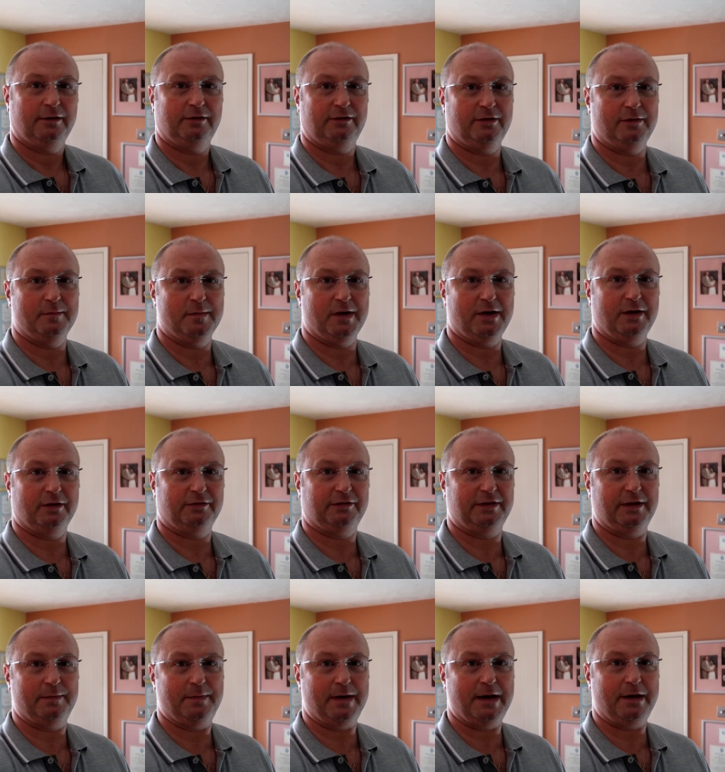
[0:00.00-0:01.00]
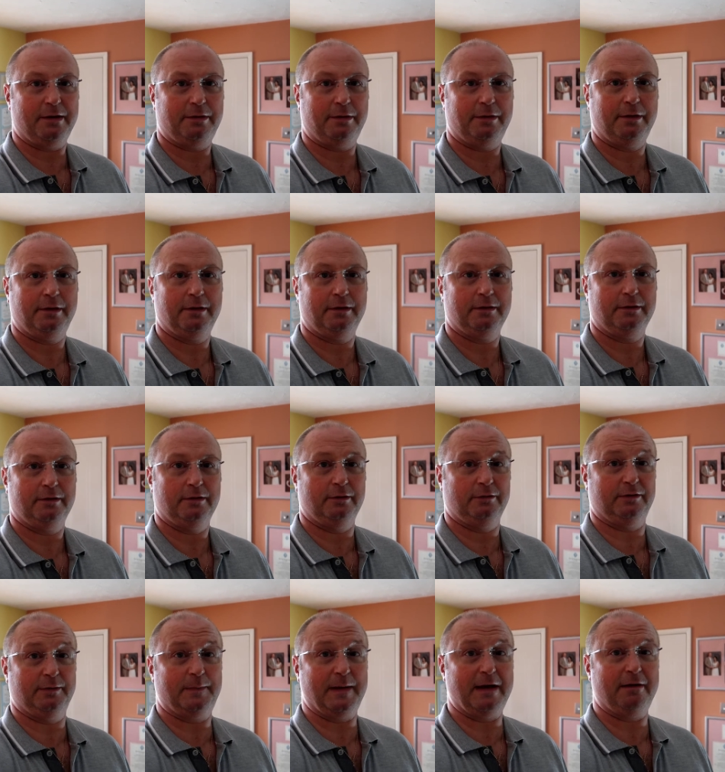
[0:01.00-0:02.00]
to my osteopath
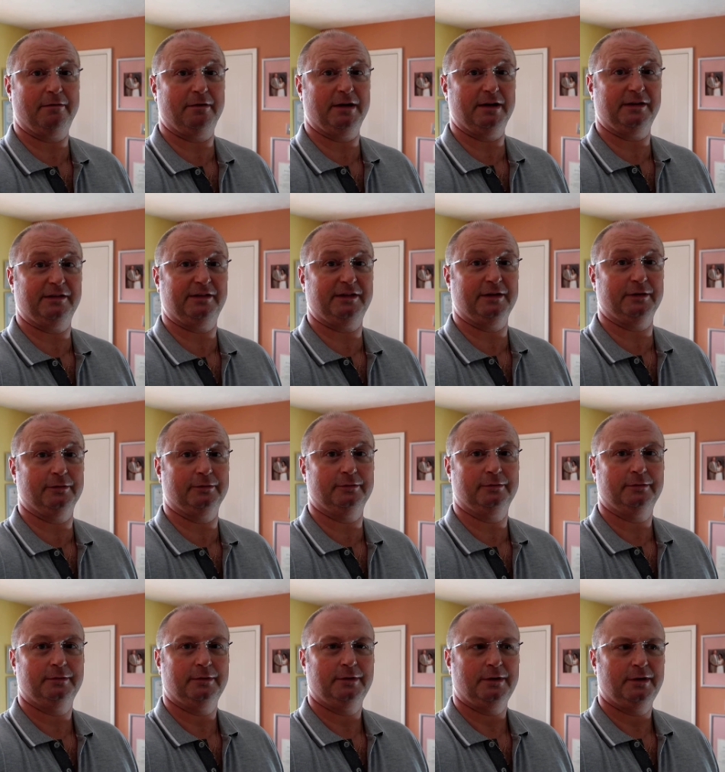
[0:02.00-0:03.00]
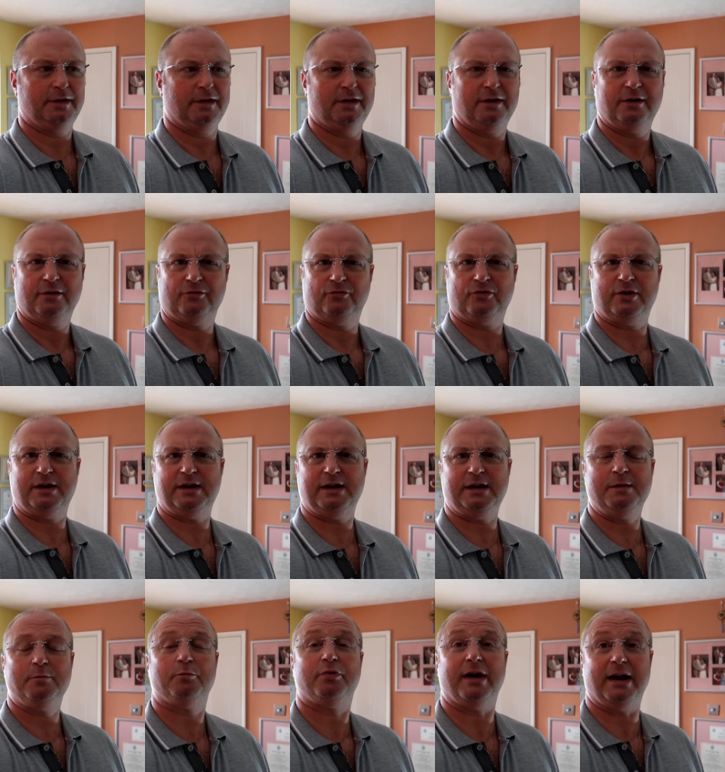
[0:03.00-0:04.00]
who's apparently still
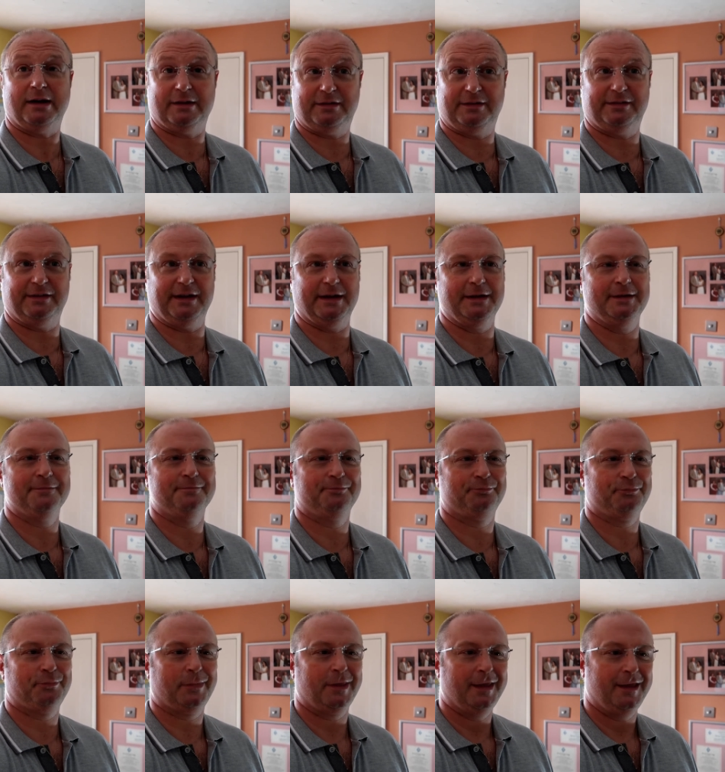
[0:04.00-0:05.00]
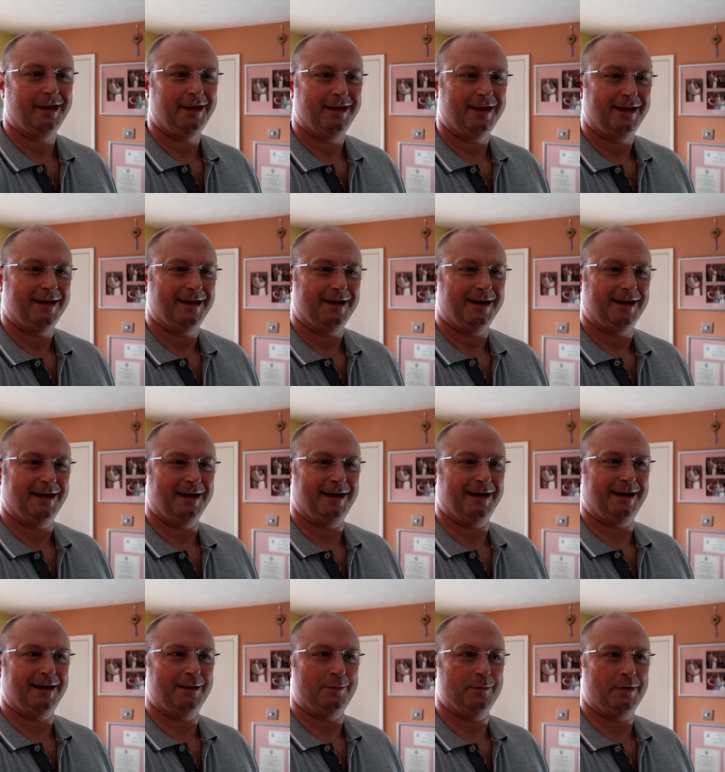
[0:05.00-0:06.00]
trading, practicing.
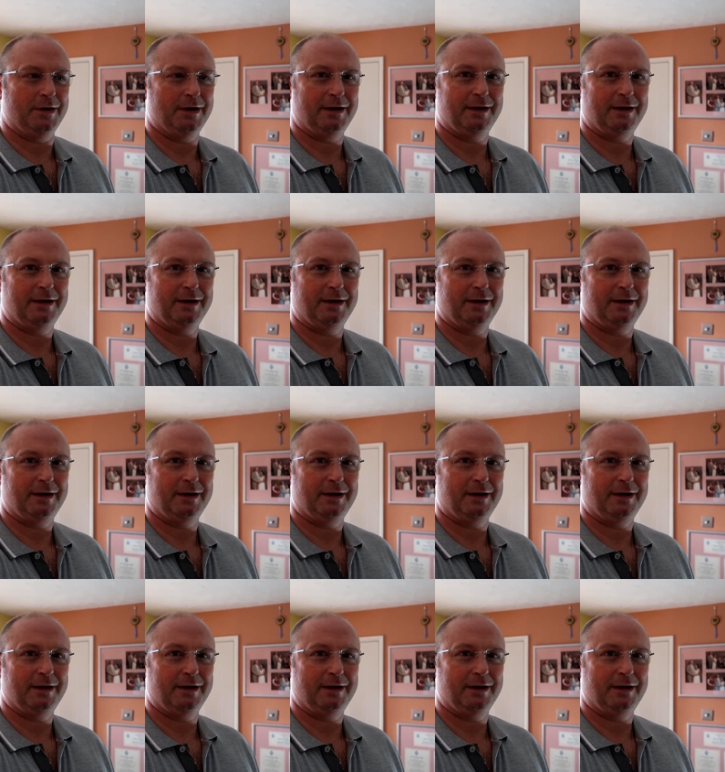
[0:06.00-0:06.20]
Um,